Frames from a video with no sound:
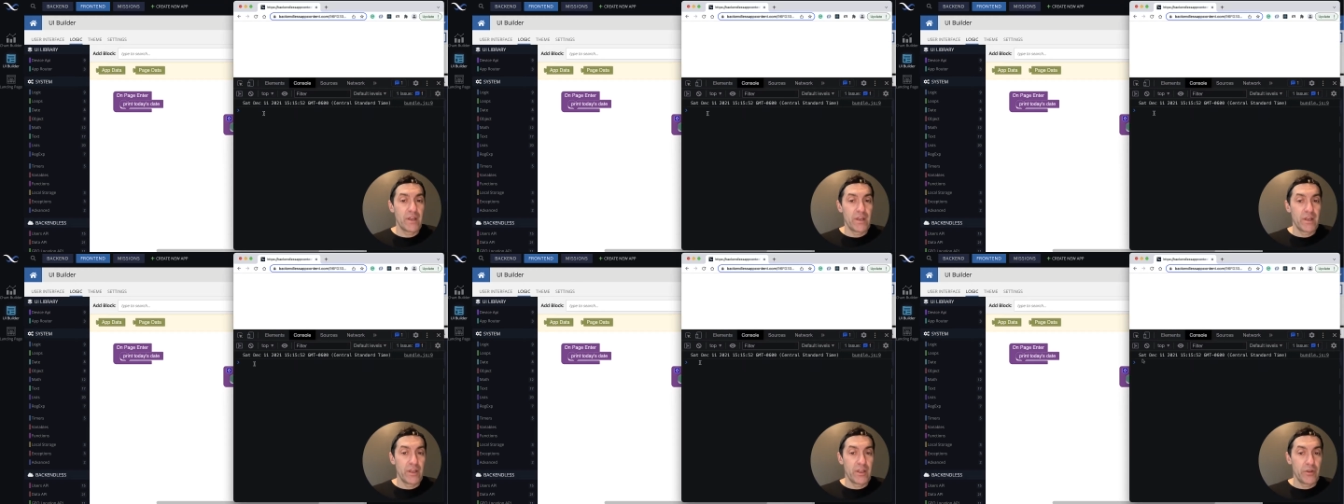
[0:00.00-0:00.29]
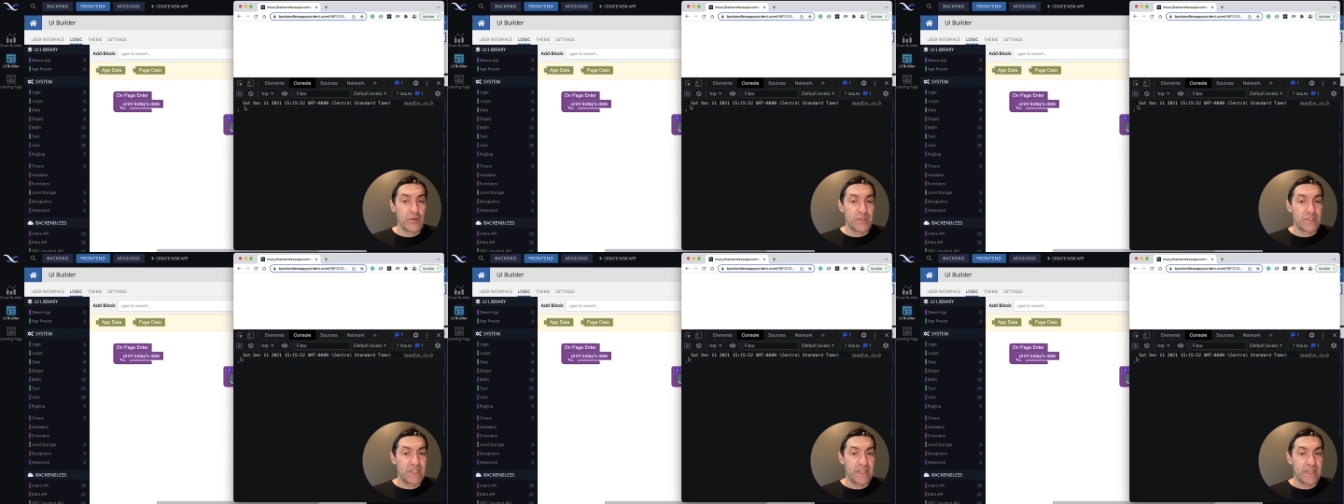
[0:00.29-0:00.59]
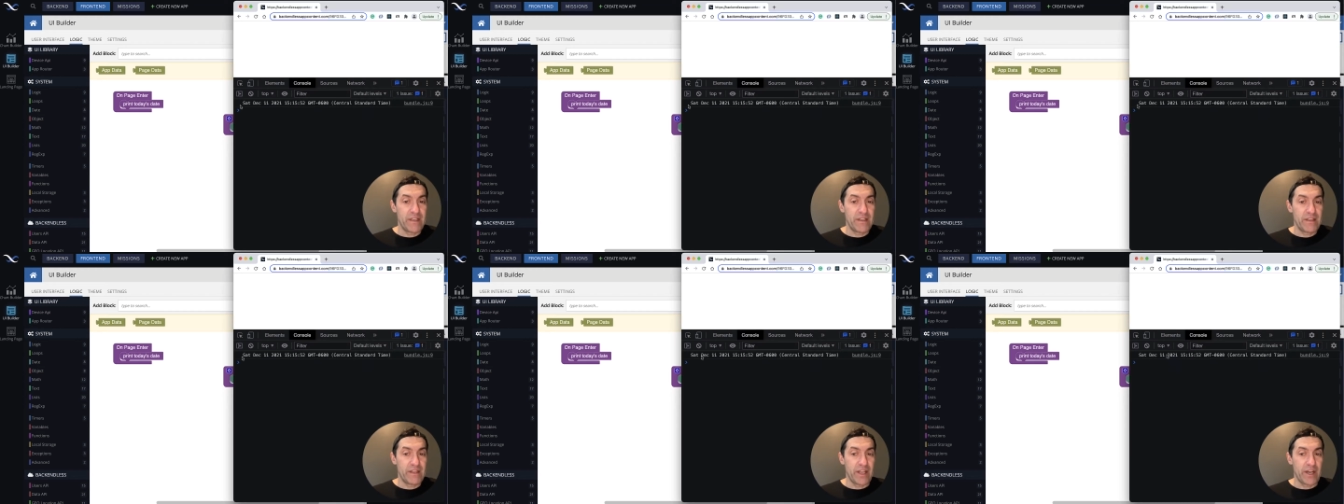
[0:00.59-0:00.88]
you see
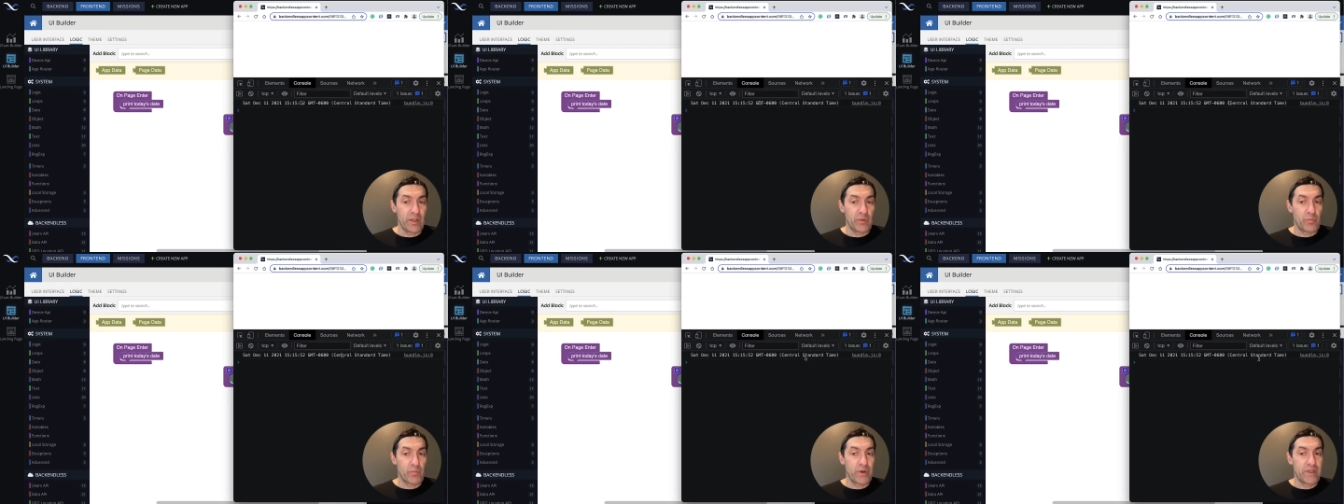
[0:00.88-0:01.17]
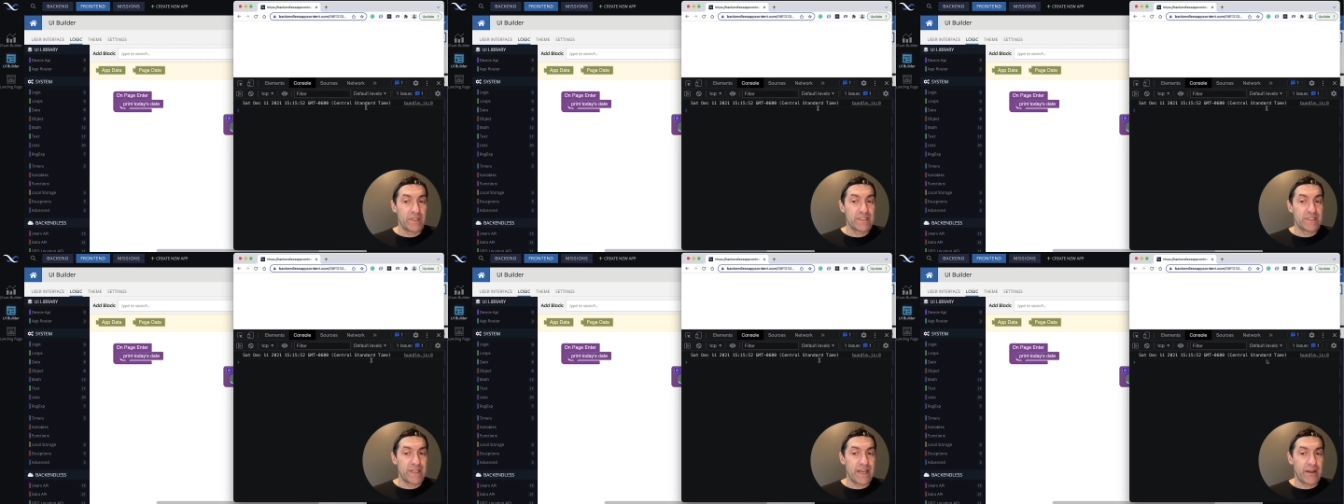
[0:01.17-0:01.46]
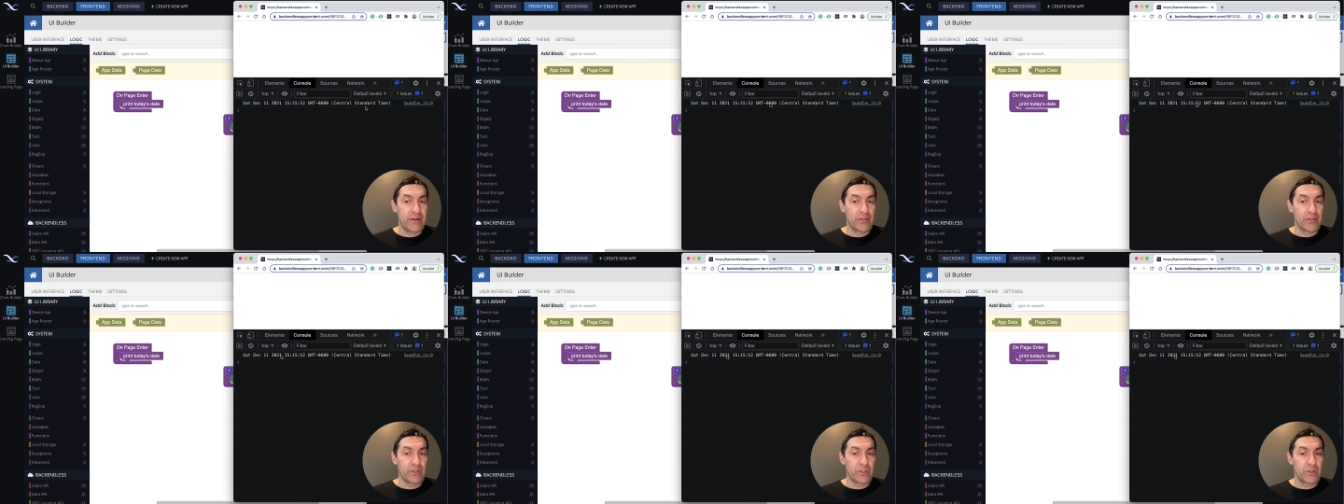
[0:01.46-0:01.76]
that it prints
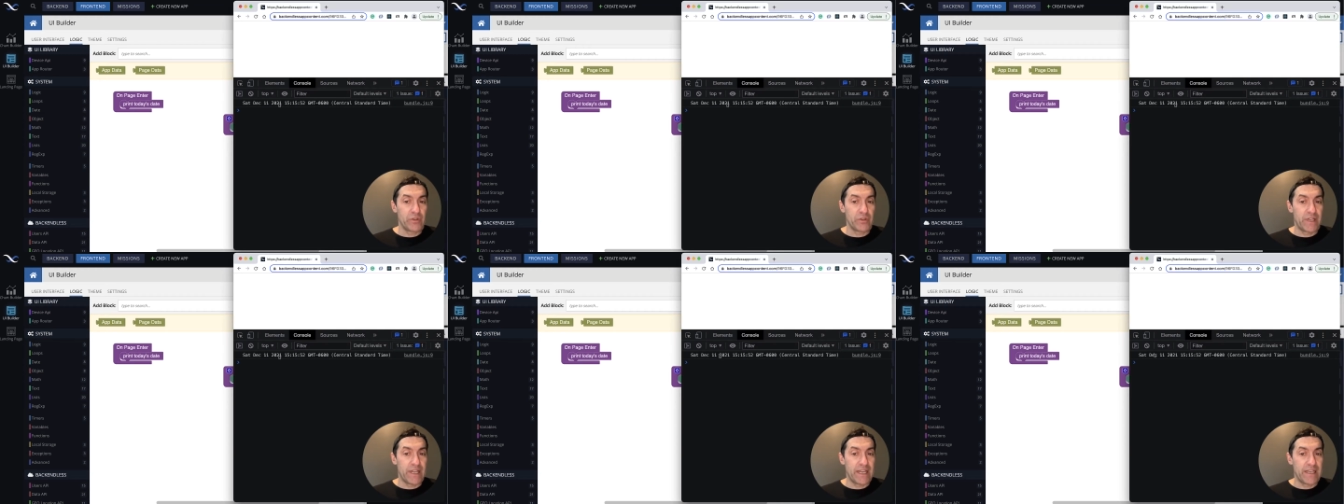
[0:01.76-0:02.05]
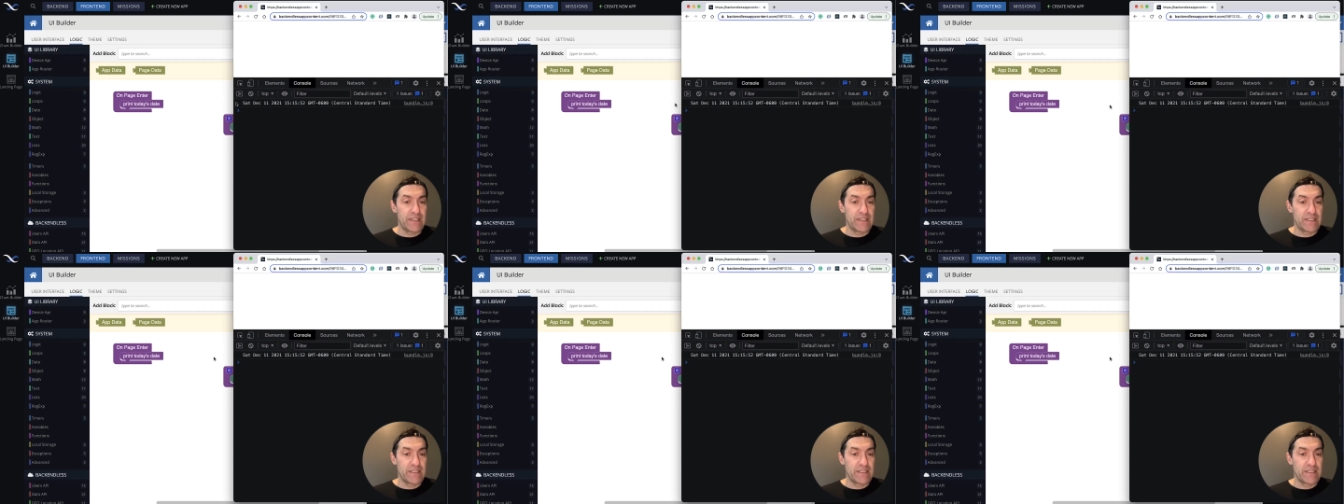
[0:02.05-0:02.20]
out today's